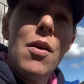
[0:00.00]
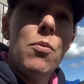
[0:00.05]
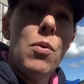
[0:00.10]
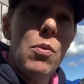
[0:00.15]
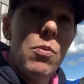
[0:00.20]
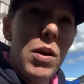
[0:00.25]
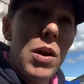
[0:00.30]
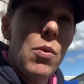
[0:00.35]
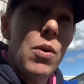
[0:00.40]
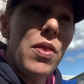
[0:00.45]

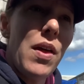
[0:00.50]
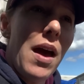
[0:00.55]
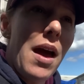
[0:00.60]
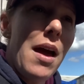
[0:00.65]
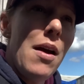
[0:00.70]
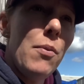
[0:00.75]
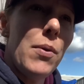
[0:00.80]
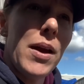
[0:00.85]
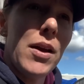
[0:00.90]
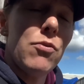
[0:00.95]
when we were
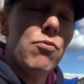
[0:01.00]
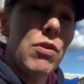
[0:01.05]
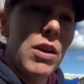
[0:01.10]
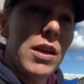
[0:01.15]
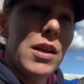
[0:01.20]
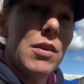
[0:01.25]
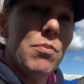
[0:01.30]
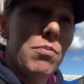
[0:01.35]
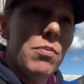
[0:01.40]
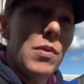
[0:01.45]
there, we had
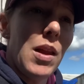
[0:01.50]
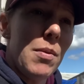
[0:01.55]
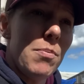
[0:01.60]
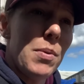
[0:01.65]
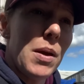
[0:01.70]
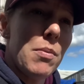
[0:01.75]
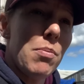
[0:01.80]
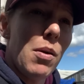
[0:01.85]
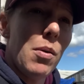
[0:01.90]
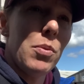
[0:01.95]
really like
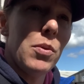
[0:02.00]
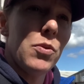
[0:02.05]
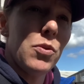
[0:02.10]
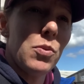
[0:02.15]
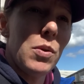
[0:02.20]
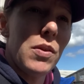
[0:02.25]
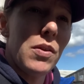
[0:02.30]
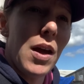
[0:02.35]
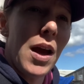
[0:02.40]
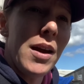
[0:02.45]
big problems
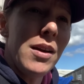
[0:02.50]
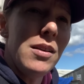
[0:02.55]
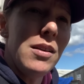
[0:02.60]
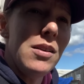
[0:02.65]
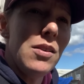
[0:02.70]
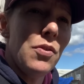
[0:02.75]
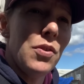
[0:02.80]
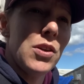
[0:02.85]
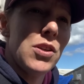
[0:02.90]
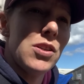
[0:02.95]
with iodine
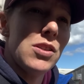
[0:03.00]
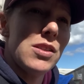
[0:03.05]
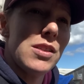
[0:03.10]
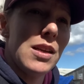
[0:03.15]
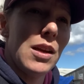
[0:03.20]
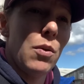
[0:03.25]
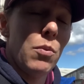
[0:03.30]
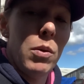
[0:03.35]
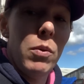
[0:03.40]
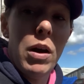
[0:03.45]

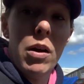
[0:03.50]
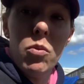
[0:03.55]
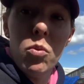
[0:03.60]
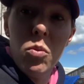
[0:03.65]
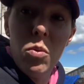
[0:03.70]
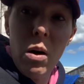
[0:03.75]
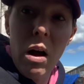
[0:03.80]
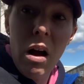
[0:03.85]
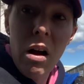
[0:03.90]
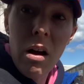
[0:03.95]
deficiency. And we went,
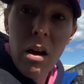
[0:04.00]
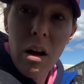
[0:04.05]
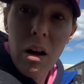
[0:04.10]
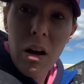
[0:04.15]
what?